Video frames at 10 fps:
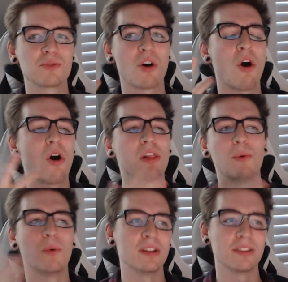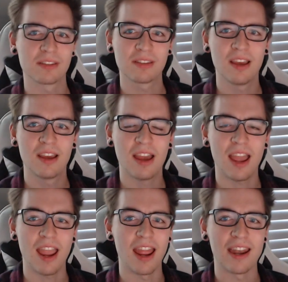all at once.
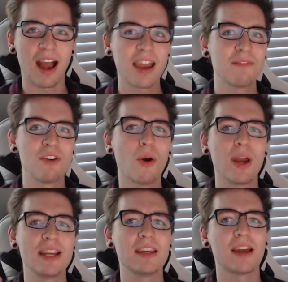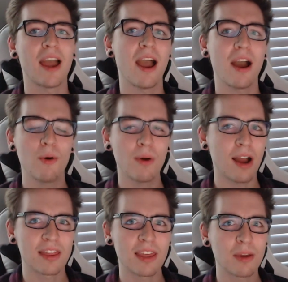And I have no idea how.
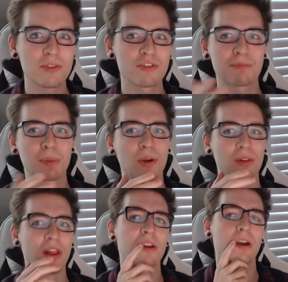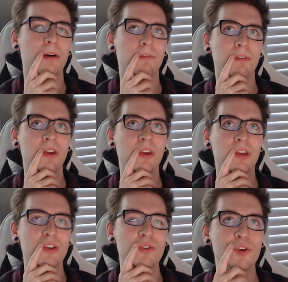I think it was just pure luck of
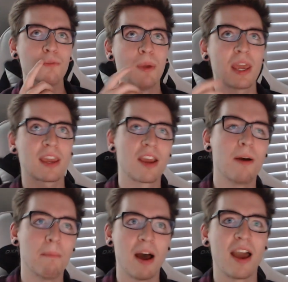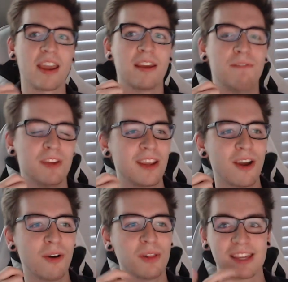YouTube picking up my
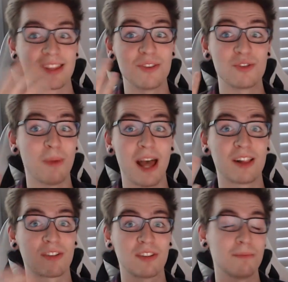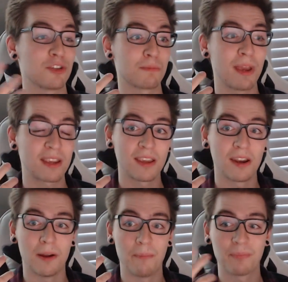video, like the YouTube algorithm just picking it
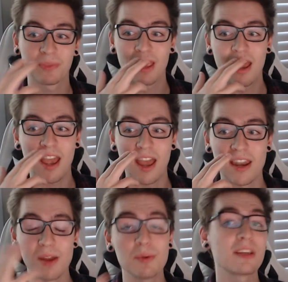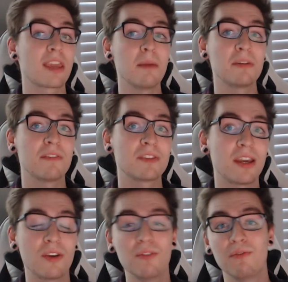up. And it was a Game Dev
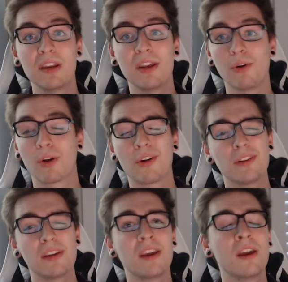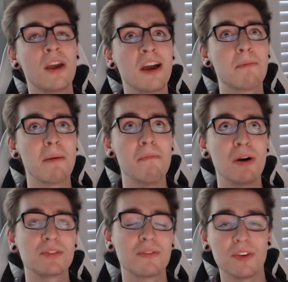Tycoon video. Currently, my
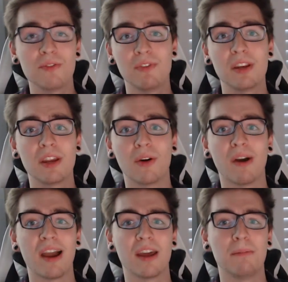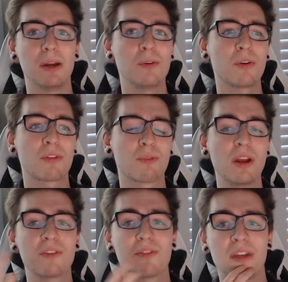most viewed video at about
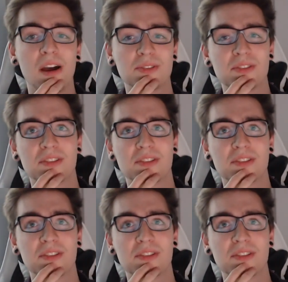300,000